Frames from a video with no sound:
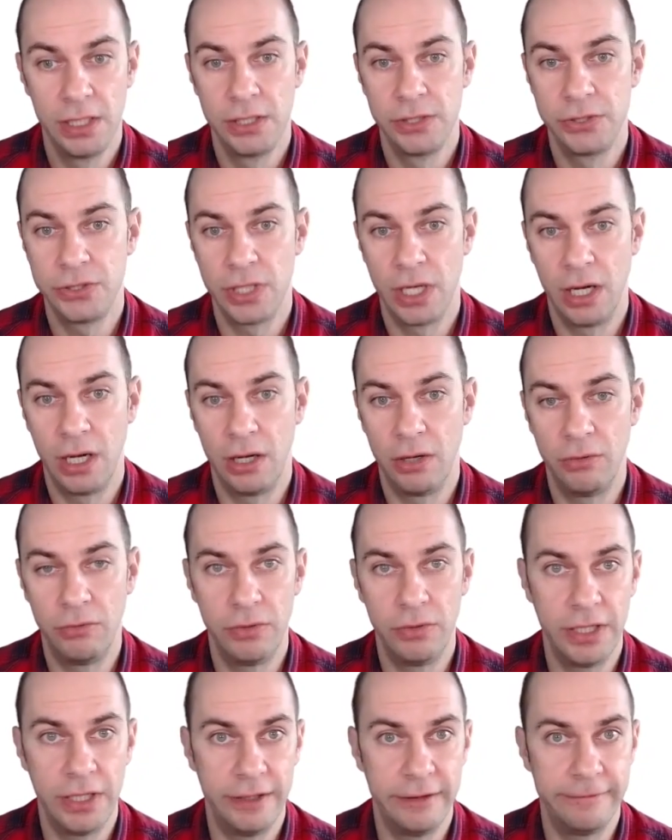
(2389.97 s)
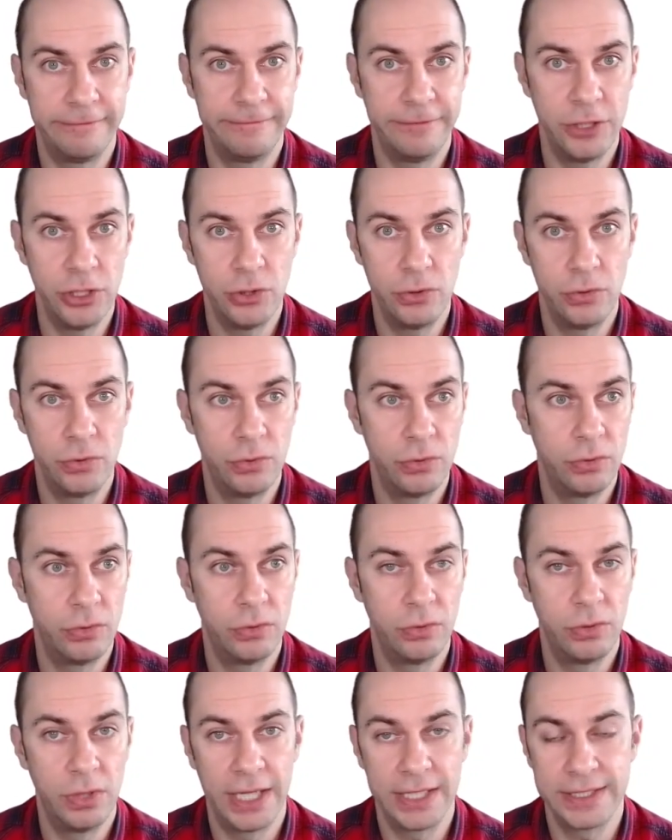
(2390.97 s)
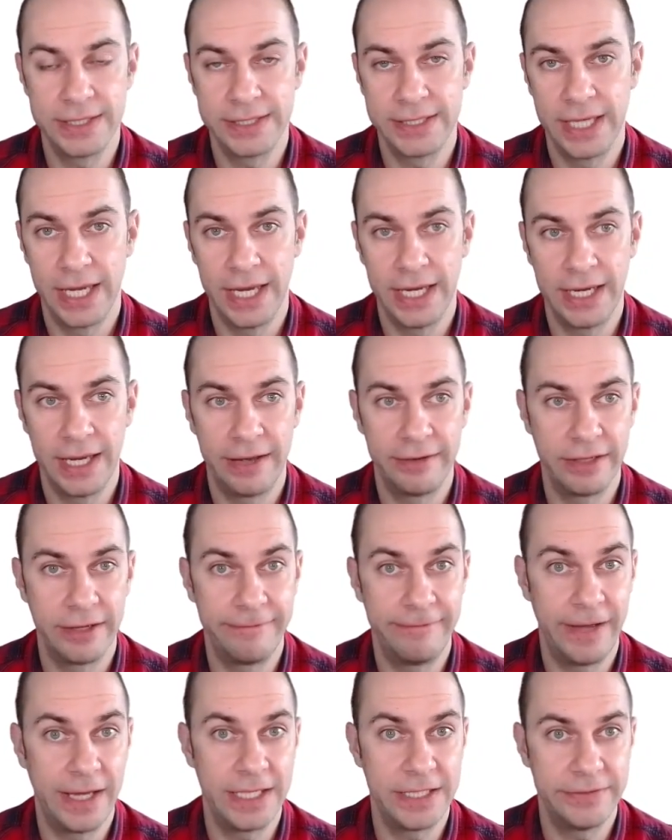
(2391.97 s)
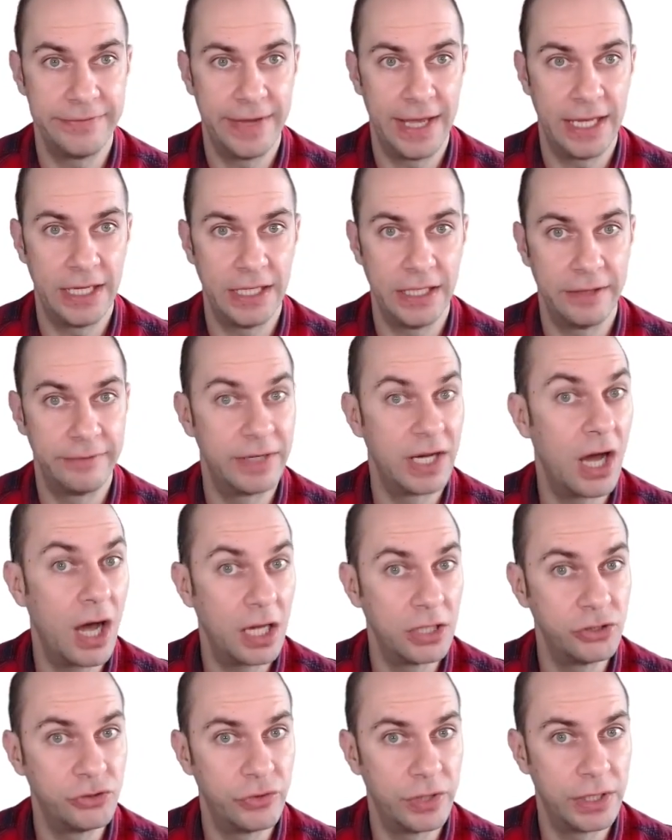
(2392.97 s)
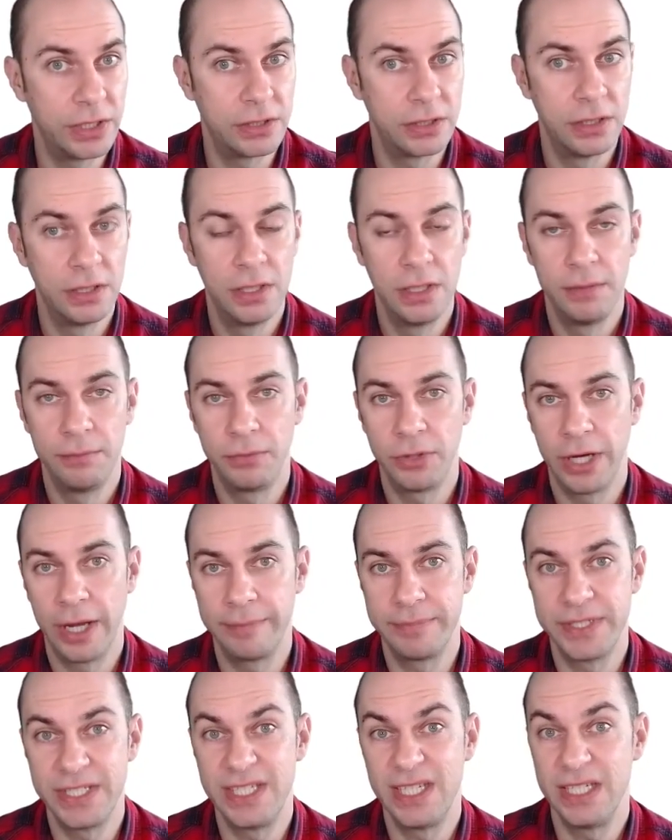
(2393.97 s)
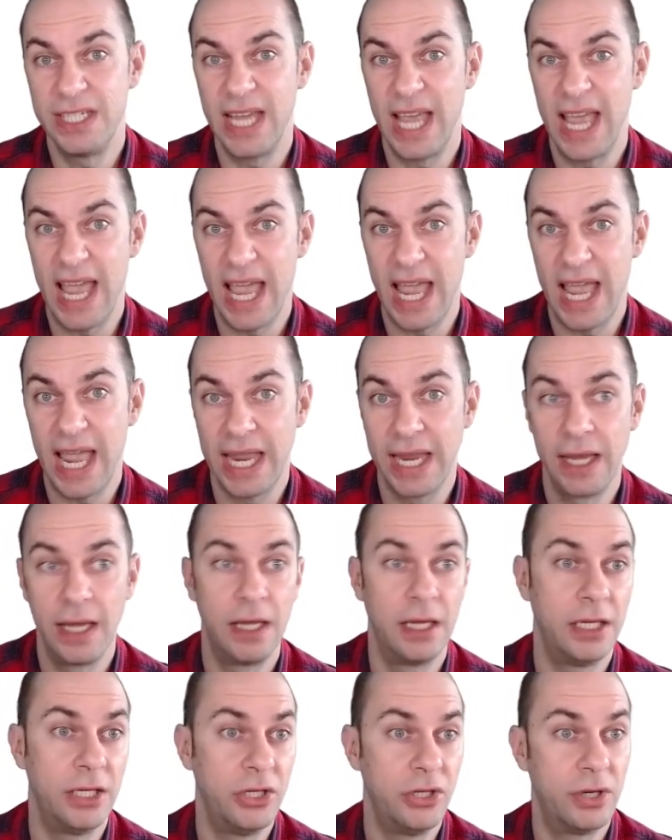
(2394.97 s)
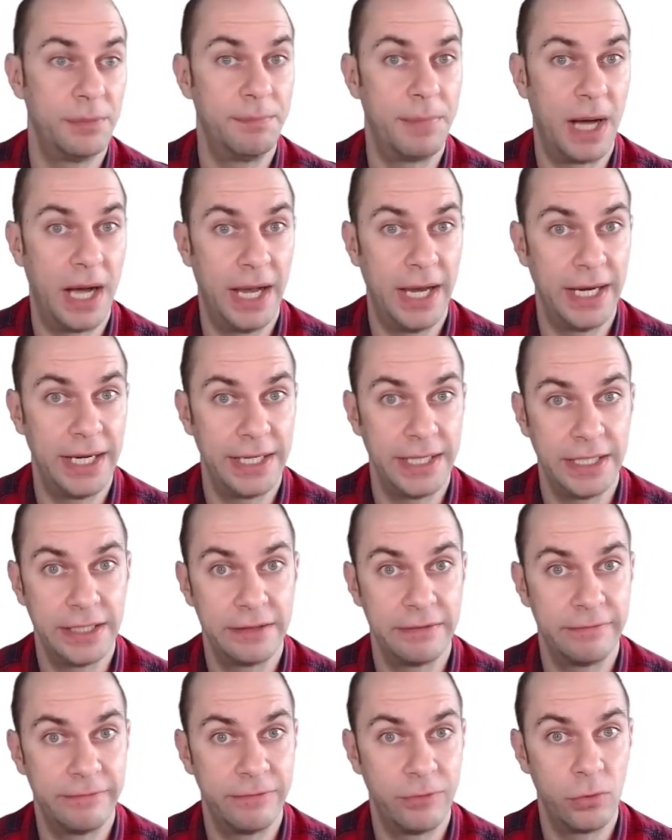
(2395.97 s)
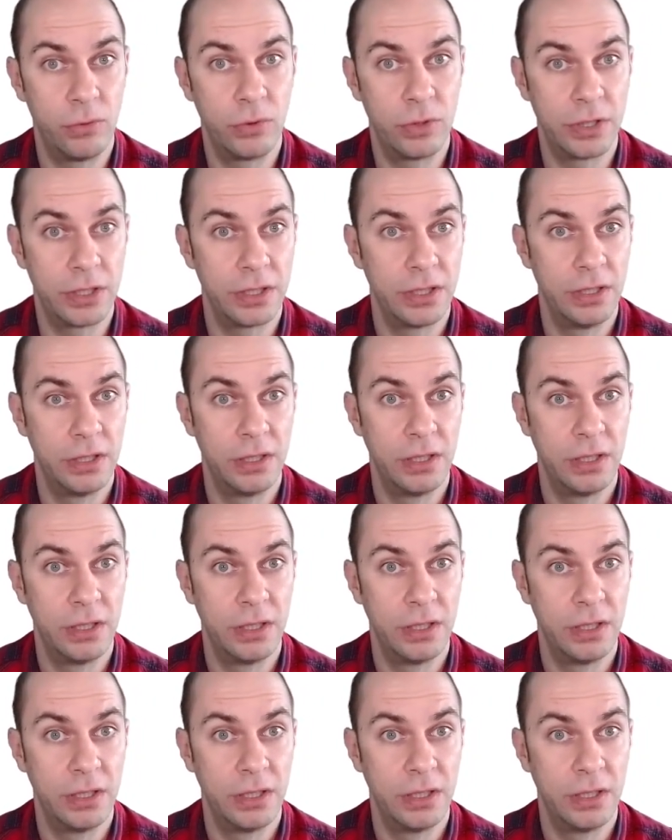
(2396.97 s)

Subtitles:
So if you, let's say, had a face value of 100, perhaps today you're buying it for